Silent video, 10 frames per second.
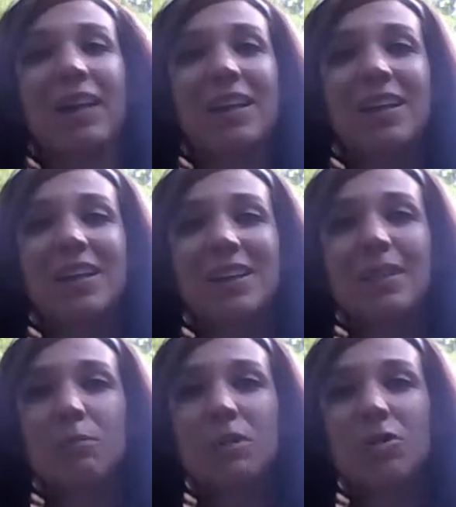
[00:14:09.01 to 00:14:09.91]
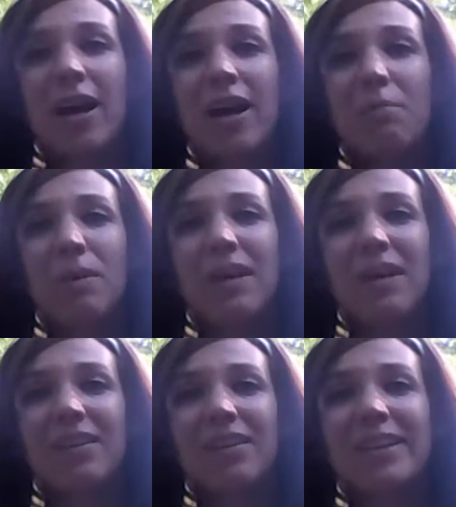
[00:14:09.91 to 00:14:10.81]
ahead and click subscribe
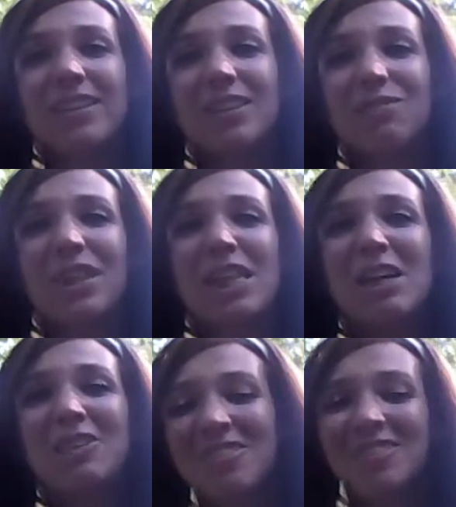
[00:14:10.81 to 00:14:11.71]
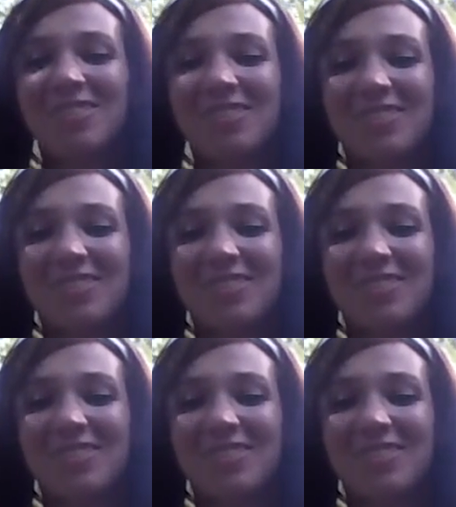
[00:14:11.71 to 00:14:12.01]
and like this video.